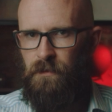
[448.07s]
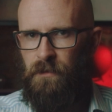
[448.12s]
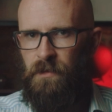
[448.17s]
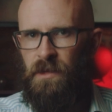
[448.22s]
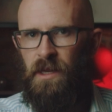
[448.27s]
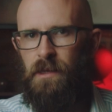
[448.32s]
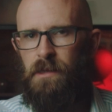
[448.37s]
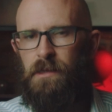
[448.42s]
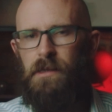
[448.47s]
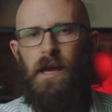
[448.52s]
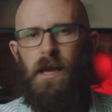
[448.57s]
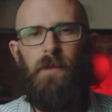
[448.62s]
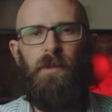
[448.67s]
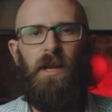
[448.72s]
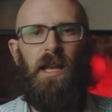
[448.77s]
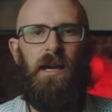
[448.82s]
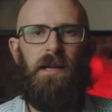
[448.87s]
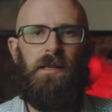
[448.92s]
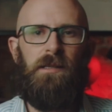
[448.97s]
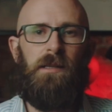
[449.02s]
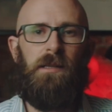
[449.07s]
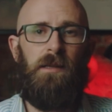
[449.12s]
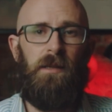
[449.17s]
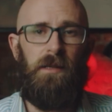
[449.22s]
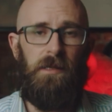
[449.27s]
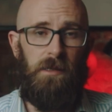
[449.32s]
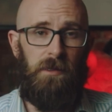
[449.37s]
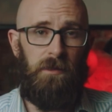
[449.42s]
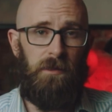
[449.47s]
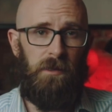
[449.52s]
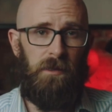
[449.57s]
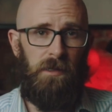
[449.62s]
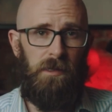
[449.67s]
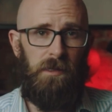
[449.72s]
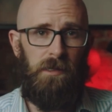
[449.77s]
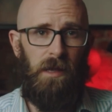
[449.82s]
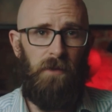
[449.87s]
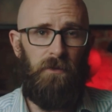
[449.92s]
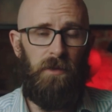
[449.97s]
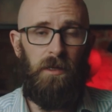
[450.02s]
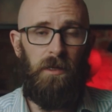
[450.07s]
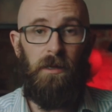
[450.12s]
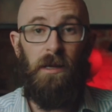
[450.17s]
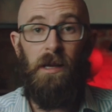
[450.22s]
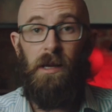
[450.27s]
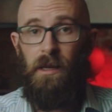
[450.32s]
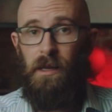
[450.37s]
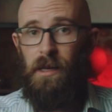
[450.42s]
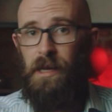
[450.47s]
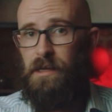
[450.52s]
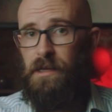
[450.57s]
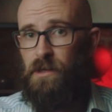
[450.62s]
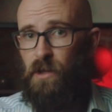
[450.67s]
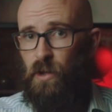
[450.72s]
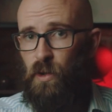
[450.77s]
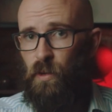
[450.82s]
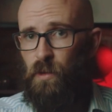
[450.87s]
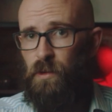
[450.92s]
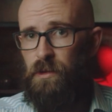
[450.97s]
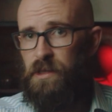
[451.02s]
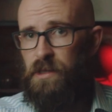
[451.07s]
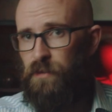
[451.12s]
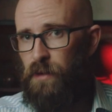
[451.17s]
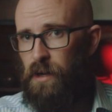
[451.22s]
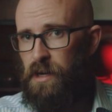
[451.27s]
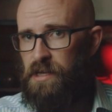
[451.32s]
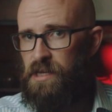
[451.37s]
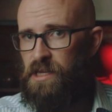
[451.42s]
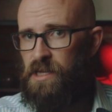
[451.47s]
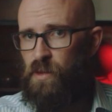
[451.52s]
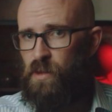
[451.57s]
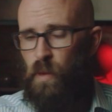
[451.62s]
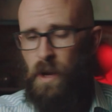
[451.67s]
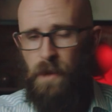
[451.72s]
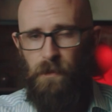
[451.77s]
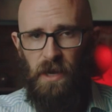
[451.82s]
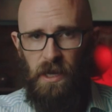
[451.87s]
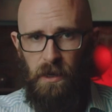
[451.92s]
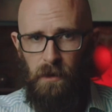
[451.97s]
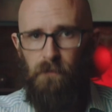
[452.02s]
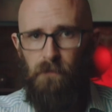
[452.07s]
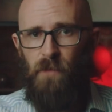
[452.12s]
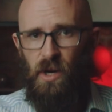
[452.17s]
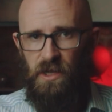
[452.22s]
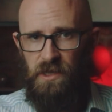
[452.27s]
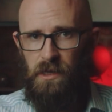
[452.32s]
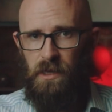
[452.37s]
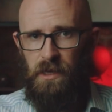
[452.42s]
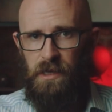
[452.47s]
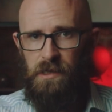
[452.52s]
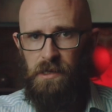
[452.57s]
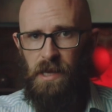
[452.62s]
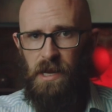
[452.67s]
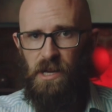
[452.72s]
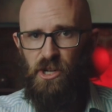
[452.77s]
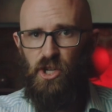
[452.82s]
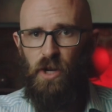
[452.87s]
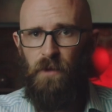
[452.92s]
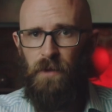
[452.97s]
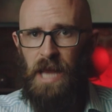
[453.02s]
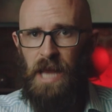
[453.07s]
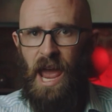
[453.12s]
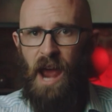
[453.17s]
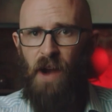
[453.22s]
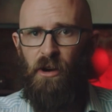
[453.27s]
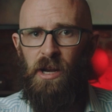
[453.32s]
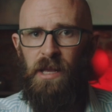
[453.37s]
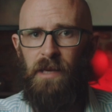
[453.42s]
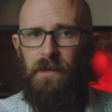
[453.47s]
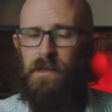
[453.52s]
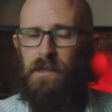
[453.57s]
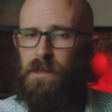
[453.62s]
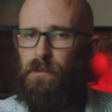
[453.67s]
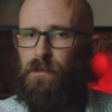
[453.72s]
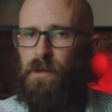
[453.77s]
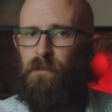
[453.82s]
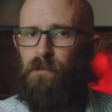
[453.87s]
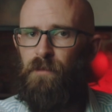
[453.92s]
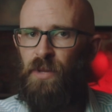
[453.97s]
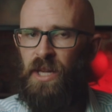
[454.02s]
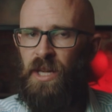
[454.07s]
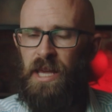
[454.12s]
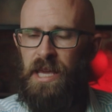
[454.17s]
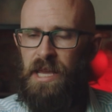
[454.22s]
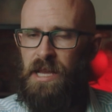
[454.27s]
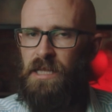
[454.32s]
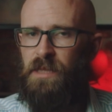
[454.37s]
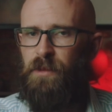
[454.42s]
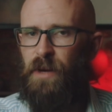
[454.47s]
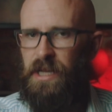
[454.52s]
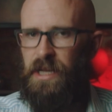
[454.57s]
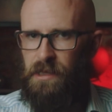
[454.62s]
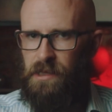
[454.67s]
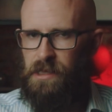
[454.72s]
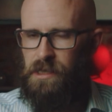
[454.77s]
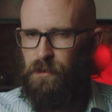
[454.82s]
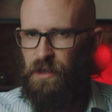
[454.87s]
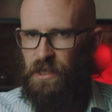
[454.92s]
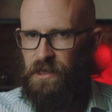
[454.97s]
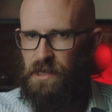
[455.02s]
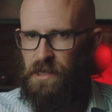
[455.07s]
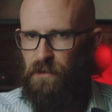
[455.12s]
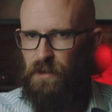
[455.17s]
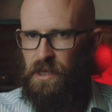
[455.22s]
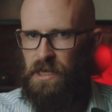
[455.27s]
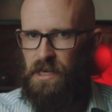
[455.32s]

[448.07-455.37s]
Things stabilized in 1937 and led to calls for a sweeping modernization of an area that had been plagued by instability for